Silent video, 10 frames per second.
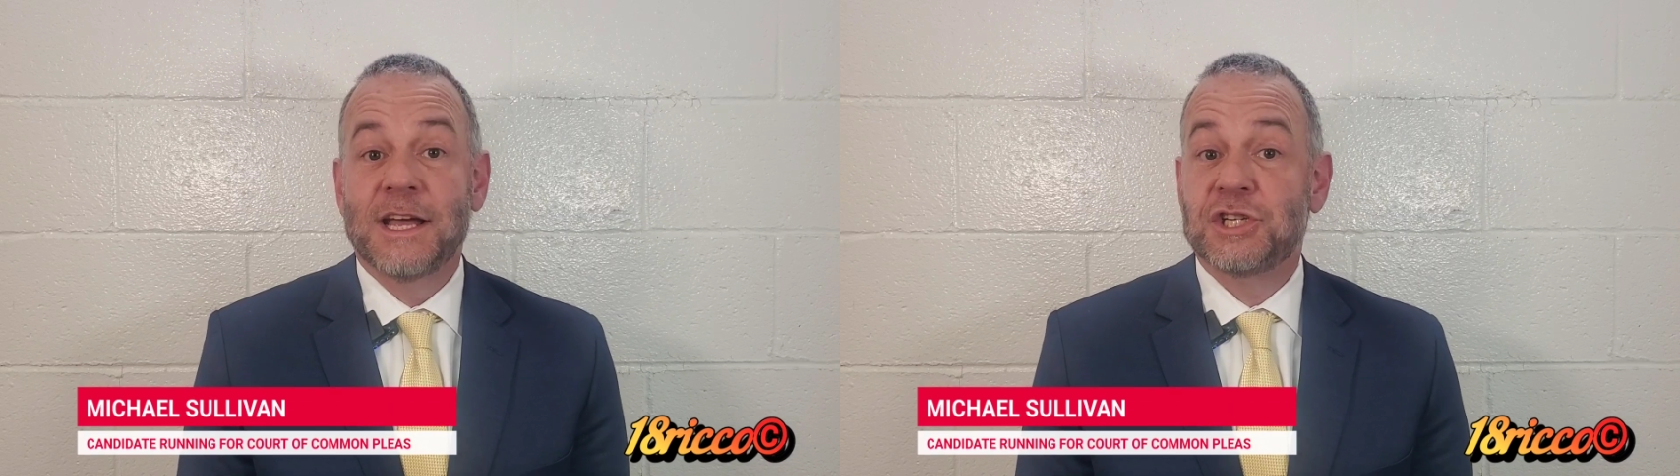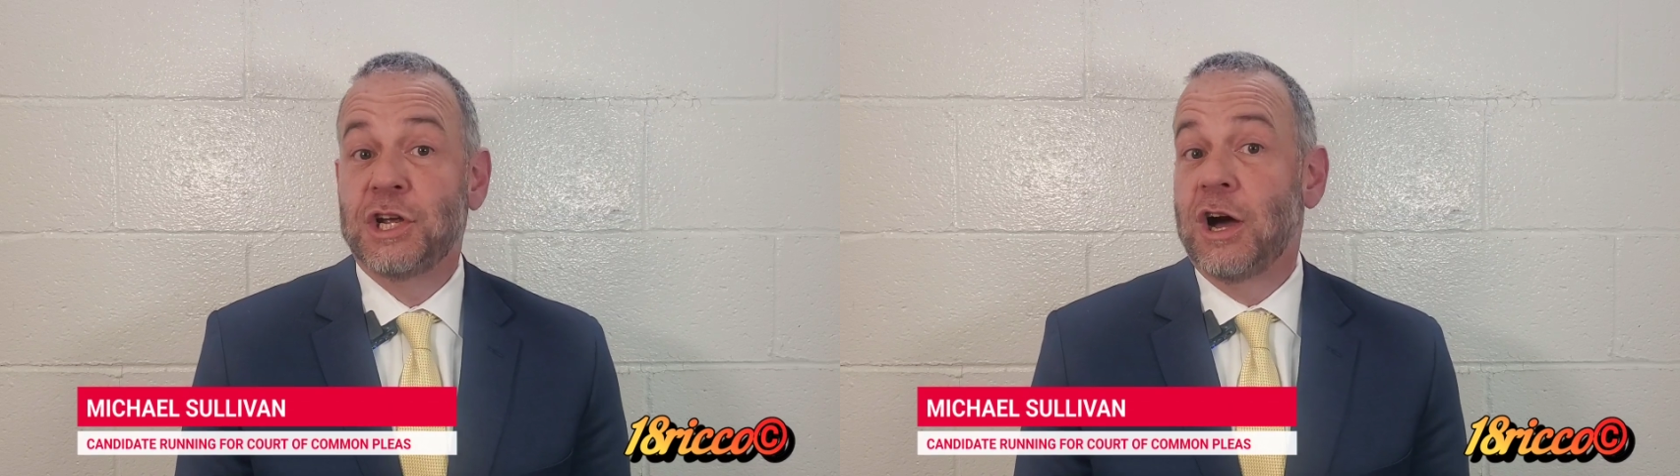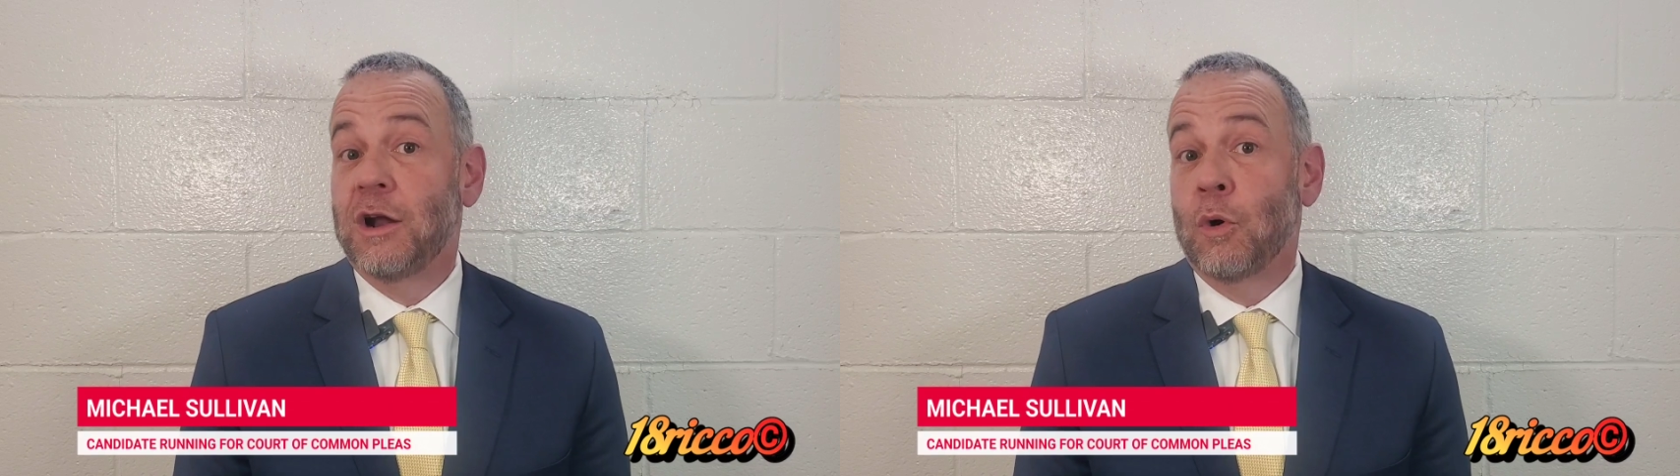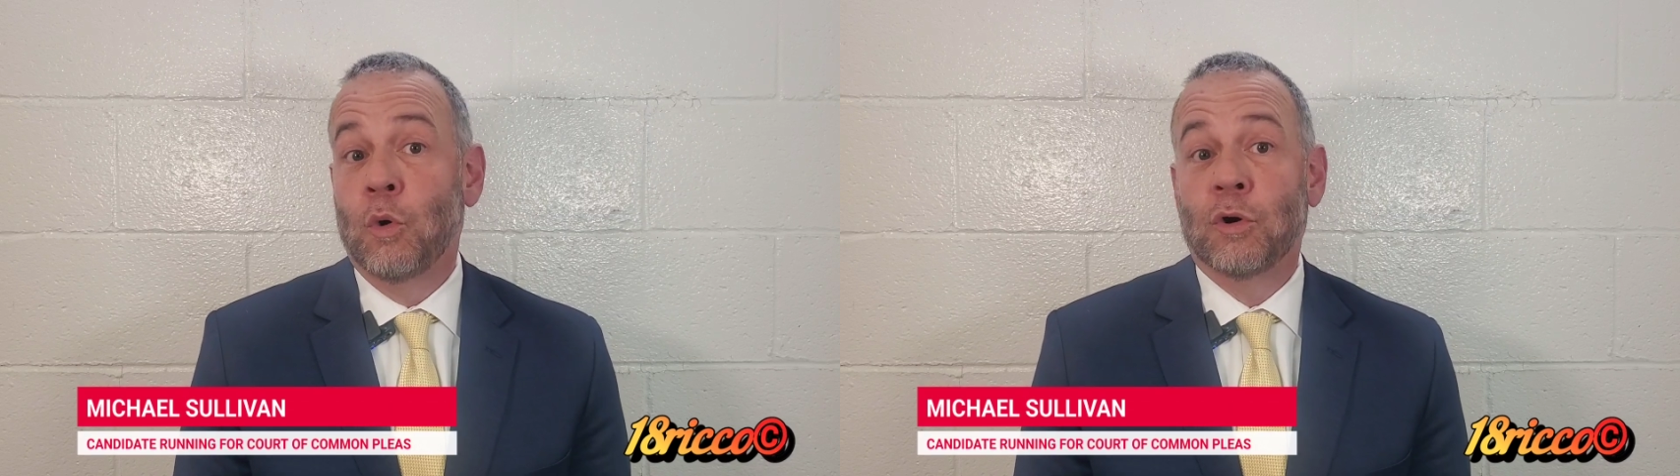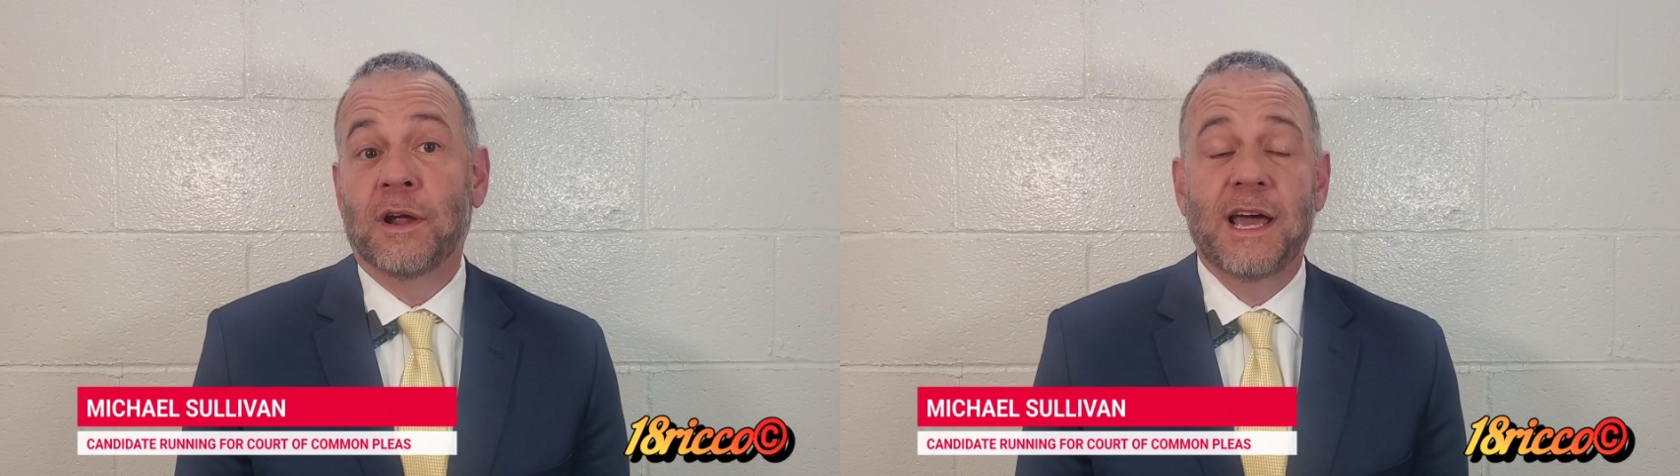as she got
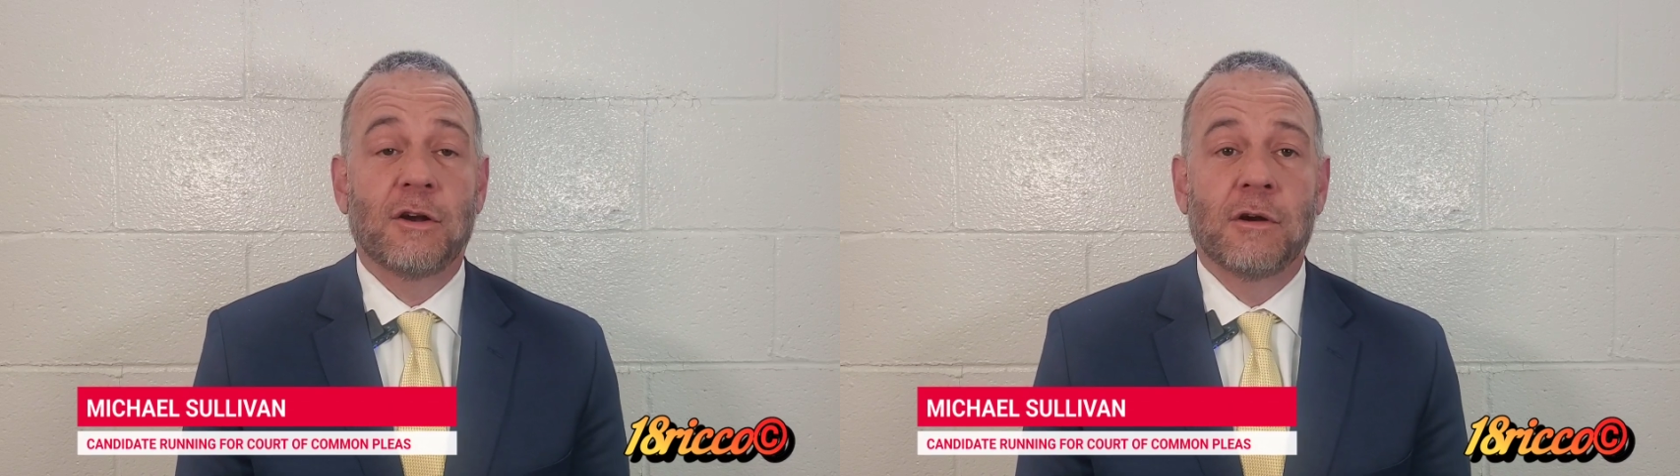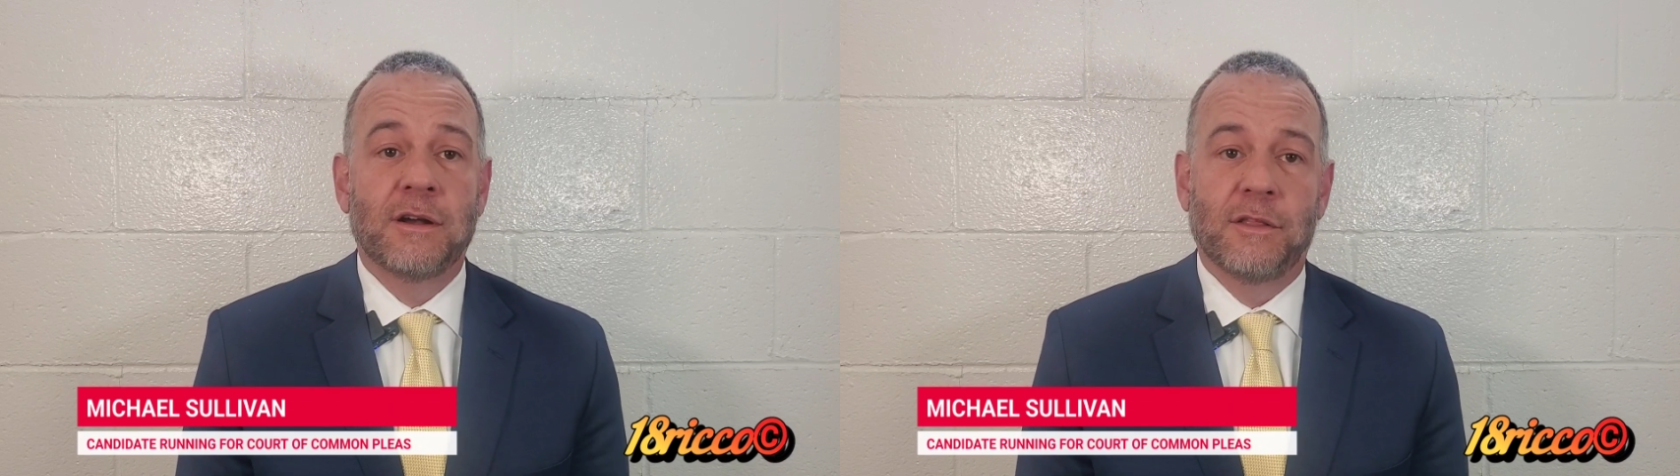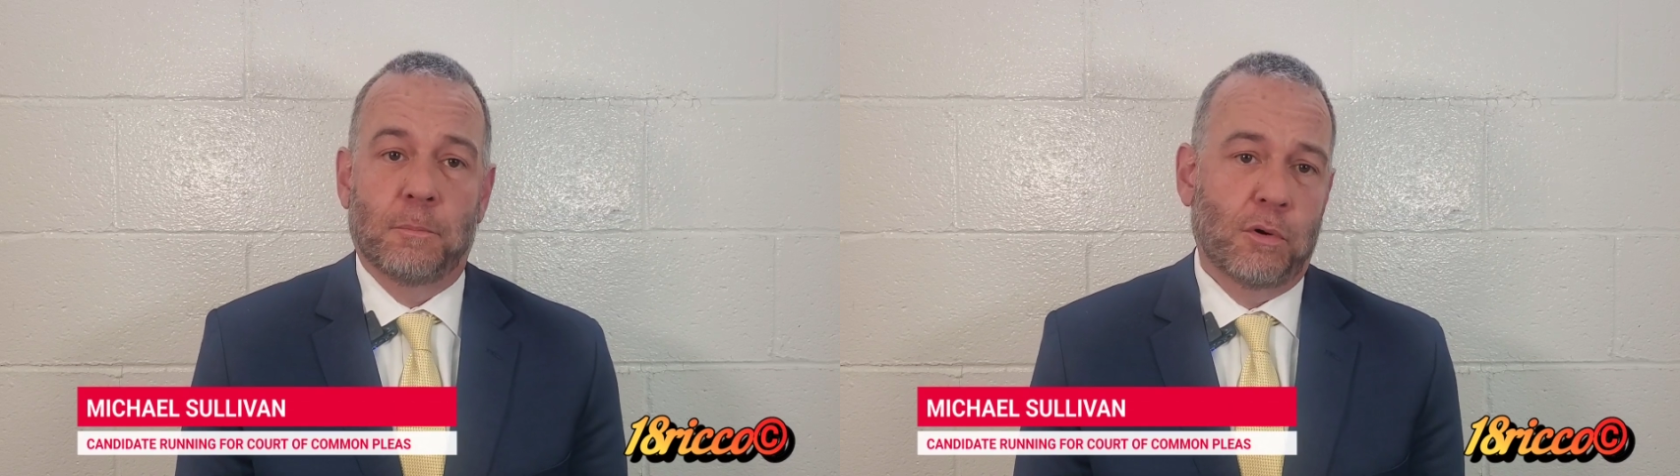older, get her into the